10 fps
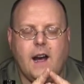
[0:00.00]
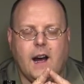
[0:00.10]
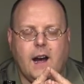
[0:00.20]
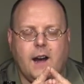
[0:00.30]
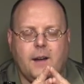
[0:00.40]

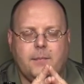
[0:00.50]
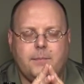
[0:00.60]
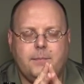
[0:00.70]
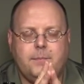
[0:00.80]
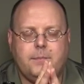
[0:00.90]

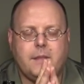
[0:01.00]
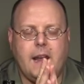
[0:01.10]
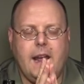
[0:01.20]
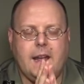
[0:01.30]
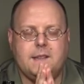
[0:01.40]
Um,
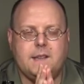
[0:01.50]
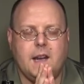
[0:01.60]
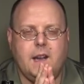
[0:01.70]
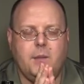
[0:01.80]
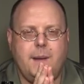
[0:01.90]
and
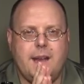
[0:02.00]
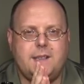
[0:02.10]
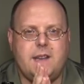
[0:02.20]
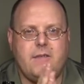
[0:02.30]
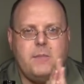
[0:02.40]
uh, it'll be at
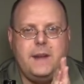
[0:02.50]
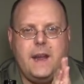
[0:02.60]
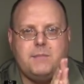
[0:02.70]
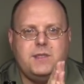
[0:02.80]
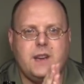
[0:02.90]
7
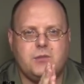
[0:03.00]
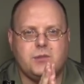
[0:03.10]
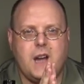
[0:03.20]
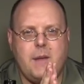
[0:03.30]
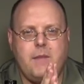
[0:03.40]
p.m.
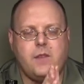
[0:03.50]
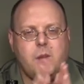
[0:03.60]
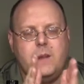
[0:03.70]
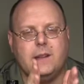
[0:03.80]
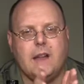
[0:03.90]
Central Time. If you're
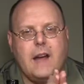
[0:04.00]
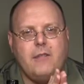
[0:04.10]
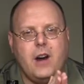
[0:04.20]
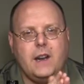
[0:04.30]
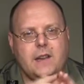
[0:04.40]
going to be in the
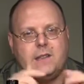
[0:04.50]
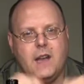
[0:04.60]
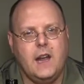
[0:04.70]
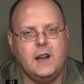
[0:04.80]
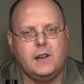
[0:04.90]
live
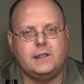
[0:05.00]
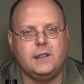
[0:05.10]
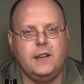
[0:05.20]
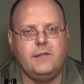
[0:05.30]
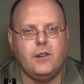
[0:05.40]
audience, click
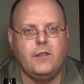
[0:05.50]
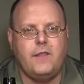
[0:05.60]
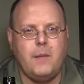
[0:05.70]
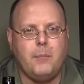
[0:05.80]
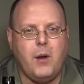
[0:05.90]
the link for
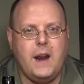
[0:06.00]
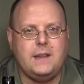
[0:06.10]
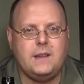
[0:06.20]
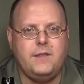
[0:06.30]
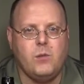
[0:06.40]

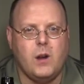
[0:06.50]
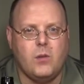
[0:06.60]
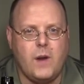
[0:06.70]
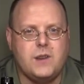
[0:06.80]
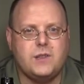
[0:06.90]
Eventbrite. If you want
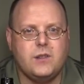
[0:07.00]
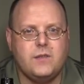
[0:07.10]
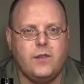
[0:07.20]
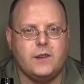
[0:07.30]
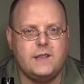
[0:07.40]
to
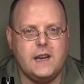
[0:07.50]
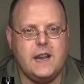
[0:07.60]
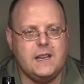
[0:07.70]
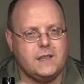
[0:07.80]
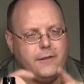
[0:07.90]
register for a
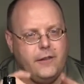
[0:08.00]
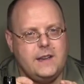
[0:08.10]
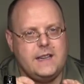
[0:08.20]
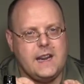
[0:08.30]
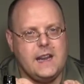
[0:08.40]
ticket, it's a
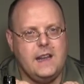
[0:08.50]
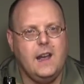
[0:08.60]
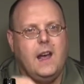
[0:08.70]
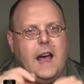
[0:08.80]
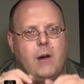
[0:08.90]
free ticket.
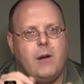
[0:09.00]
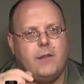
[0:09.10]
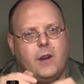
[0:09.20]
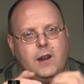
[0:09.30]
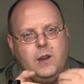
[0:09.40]

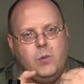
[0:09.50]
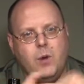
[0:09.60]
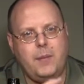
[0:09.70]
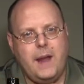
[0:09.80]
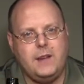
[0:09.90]
However, you
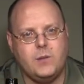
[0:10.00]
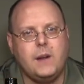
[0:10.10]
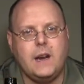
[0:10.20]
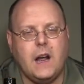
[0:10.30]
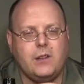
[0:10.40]
will pay
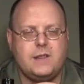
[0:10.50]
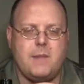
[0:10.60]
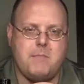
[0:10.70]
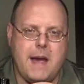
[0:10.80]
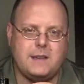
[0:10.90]
$20
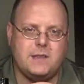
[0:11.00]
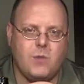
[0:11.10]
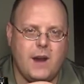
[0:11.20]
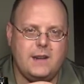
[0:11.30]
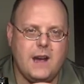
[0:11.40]
at Max's
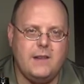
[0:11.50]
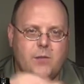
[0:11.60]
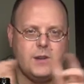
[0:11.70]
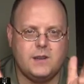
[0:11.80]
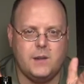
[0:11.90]
Wine Dive,
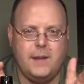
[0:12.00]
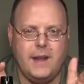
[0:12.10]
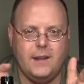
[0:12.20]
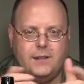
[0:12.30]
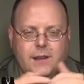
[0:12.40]
where it's going to be
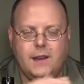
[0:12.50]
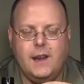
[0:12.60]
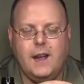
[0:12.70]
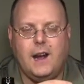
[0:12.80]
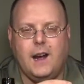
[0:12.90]
held.
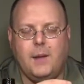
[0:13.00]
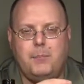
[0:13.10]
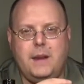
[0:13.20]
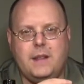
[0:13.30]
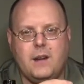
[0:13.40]
Uh,
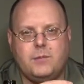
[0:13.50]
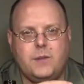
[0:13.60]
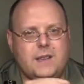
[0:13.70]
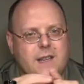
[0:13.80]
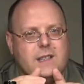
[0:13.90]
be there
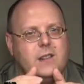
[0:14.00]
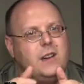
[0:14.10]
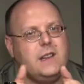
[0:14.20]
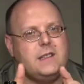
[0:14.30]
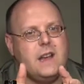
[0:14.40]
between
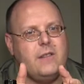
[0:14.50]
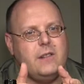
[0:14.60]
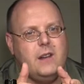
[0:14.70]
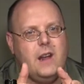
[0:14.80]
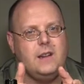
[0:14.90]
6:30 and
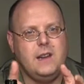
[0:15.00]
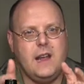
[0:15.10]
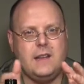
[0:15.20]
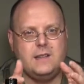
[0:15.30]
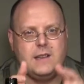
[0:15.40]
7 to
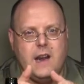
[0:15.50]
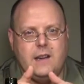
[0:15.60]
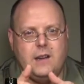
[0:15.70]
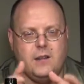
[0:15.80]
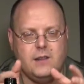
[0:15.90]
get
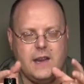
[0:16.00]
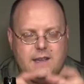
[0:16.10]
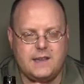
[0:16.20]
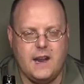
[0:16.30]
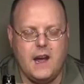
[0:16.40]
signed, you know, to
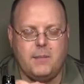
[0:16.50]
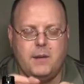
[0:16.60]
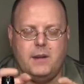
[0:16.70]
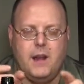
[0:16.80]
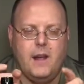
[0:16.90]
get set up
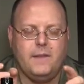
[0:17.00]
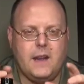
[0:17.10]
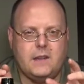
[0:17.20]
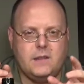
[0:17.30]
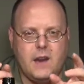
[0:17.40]
and
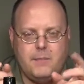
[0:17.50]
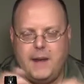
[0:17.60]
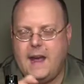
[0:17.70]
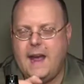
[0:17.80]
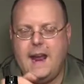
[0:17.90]
get get
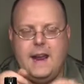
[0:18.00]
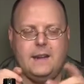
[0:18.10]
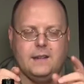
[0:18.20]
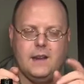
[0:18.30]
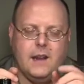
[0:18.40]
paid
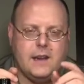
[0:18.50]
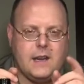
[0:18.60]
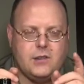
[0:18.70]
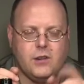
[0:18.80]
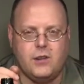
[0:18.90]
and
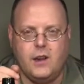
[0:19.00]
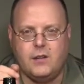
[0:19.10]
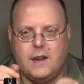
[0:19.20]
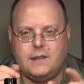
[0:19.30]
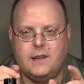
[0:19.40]
get your, you
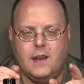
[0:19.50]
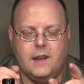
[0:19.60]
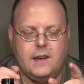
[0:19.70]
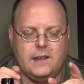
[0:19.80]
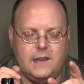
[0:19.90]
know, get
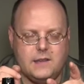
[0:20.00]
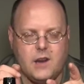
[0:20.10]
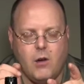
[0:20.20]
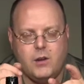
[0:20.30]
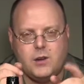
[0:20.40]
the get things
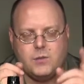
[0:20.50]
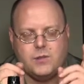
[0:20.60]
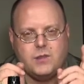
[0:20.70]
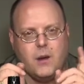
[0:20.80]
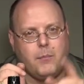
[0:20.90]
going because we're
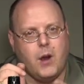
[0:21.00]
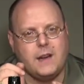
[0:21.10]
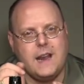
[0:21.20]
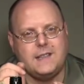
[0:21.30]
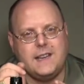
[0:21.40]
going to start
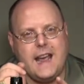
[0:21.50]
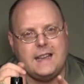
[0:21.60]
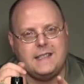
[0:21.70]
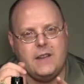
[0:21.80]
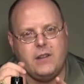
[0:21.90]
broadcasting
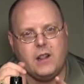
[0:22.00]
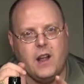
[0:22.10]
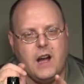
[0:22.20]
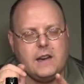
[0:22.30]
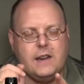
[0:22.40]
at 7
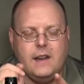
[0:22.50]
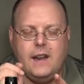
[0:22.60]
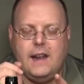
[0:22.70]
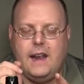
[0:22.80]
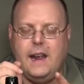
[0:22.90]
o'clock.
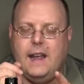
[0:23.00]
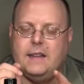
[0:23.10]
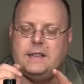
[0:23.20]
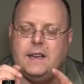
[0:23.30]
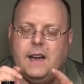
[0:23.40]

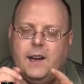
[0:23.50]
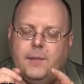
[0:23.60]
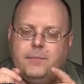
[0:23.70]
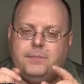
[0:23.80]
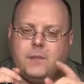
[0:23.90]
And
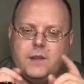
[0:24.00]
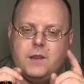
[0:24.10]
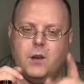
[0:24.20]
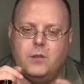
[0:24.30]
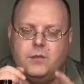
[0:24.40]
um,
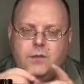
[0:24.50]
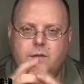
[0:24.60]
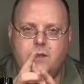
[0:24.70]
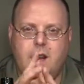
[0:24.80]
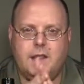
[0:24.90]
so
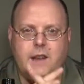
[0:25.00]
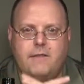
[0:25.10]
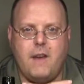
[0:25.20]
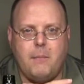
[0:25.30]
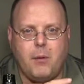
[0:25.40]
hit the
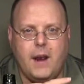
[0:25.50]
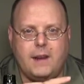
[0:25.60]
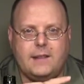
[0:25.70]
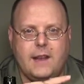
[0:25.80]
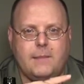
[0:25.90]

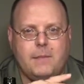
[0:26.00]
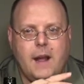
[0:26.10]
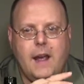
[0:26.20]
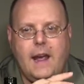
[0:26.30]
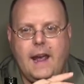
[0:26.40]
Eventbrite thing.
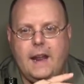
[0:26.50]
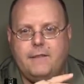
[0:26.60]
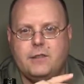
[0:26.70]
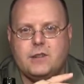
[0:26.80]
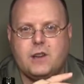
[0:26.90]
And
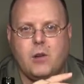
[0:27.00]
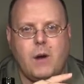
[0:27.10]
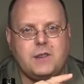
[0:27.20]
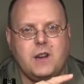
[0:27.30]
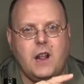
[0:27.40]
if you're just going to
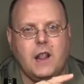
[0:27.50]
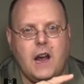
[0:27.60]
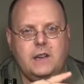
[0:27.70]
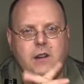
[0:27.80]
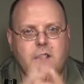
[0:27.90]
watch it
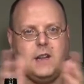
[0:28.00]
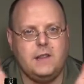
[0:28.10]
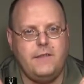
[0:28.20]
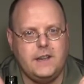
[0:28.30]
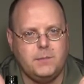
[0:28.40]
online, you can hit
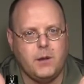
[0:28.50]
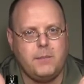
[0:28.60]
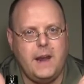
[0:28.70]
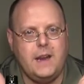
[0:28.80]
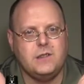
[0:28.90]
the
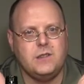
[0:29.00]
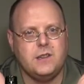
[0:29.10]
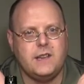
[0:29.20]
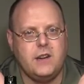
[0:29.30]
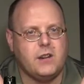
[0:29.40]
Facebook page and
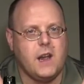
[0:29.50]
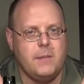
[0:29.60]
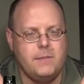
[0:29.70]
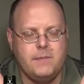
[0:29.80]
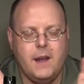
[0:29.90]
just say you're
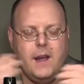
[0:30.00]
coming.